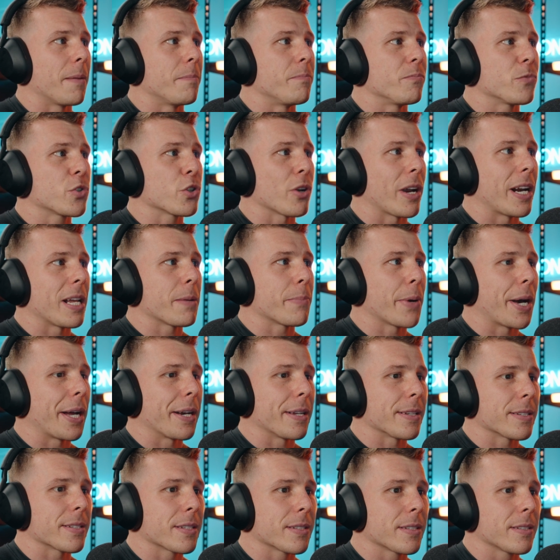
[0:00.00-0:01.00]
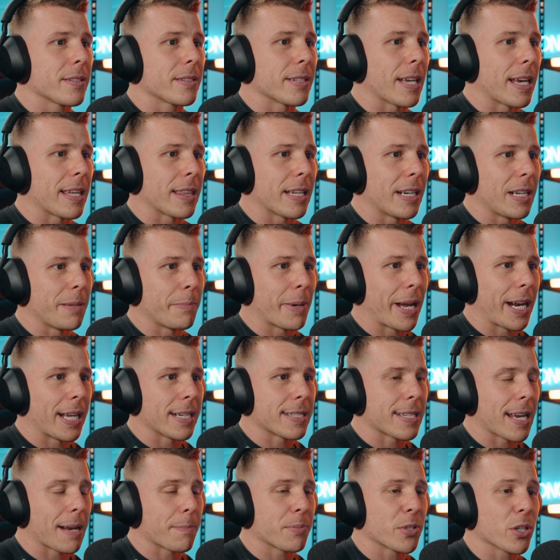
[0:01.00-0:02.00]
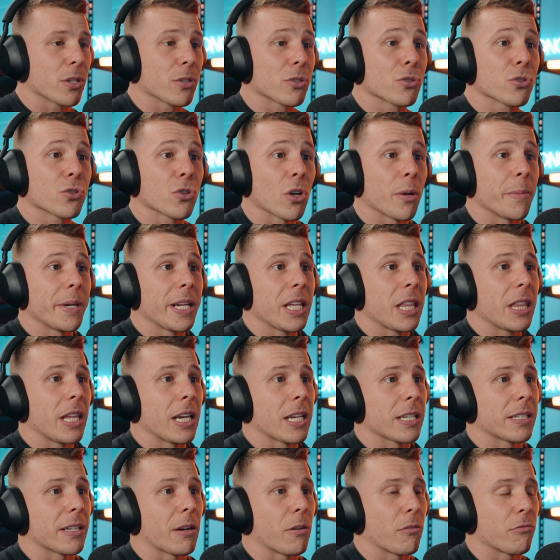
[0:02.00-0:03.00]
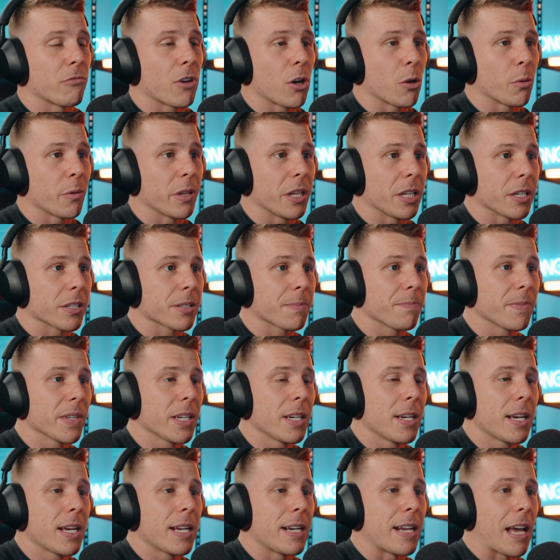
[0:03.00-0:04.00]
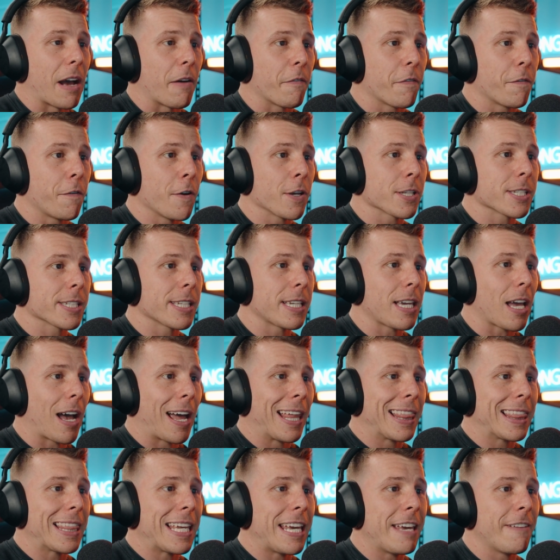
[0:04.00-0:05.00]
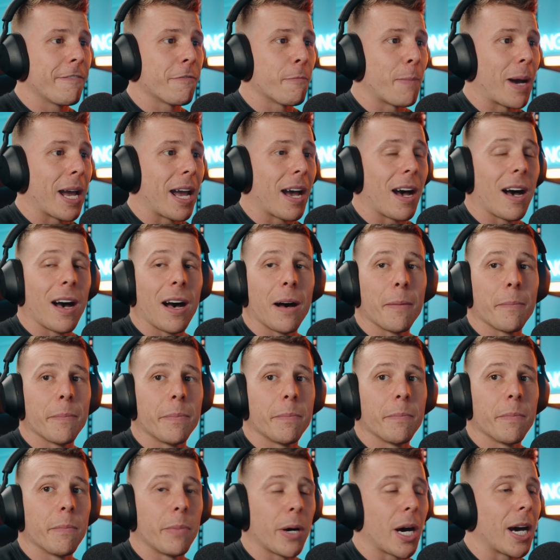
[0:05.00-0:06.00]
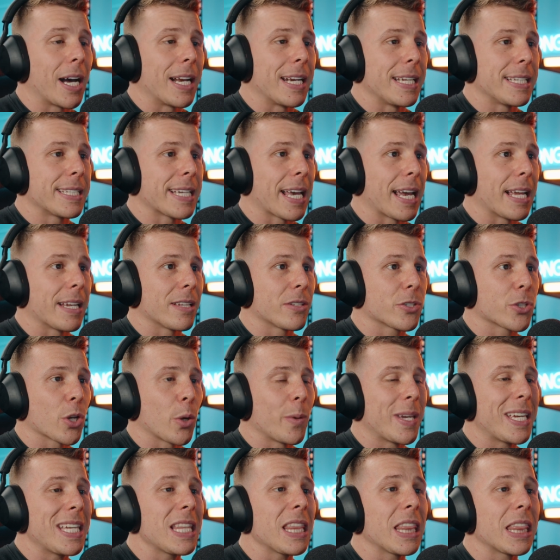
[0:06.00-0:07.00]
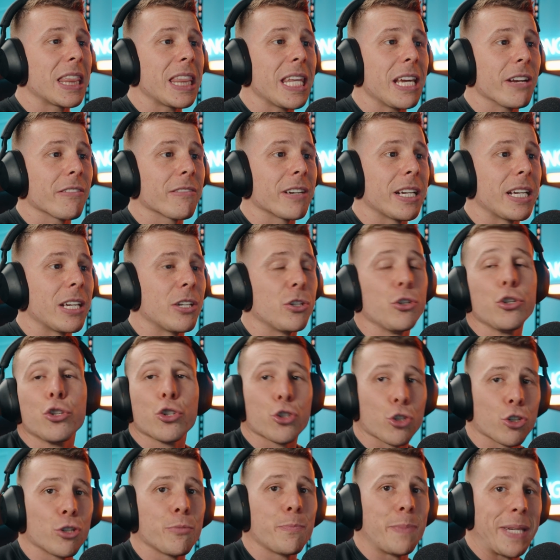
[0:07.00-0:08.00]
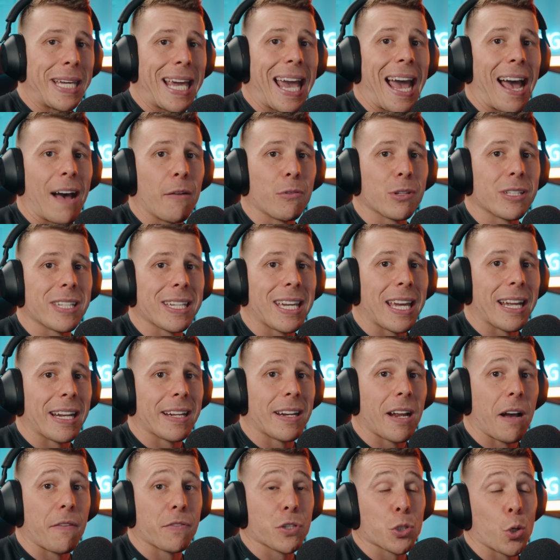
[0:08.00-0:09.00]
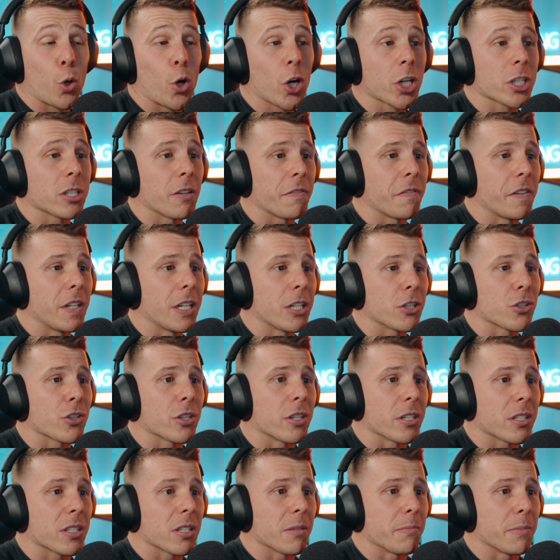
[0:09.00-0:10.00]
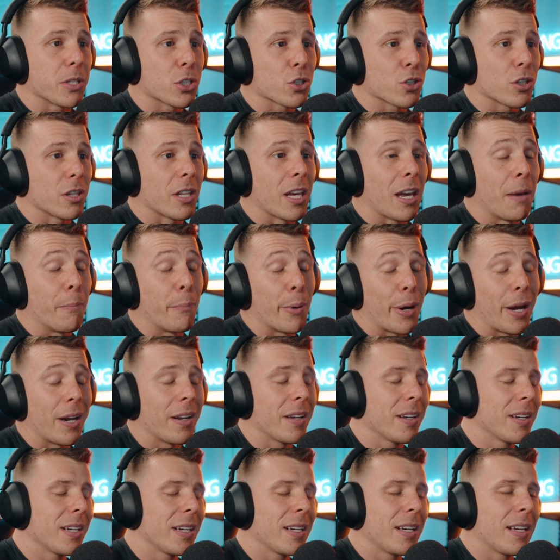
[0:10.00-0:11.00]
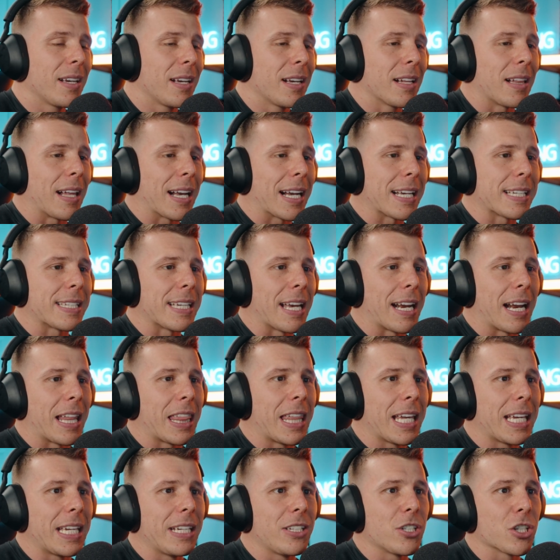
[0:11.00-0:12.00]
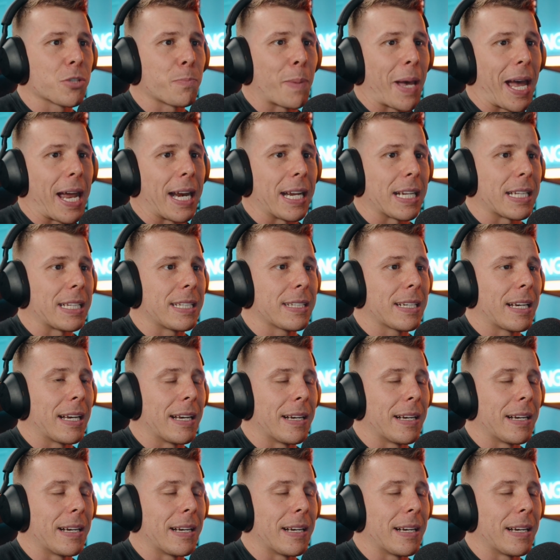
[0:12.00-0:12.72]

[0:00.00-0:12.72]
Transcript: training partners saying that he panic tapped. So there's so many things that were wrong with this. Now, firstly, I leave my arm behind his head. So in theory, you shouldn't be able to get enough torque to finish the submission there. But like I said, I think he just panicked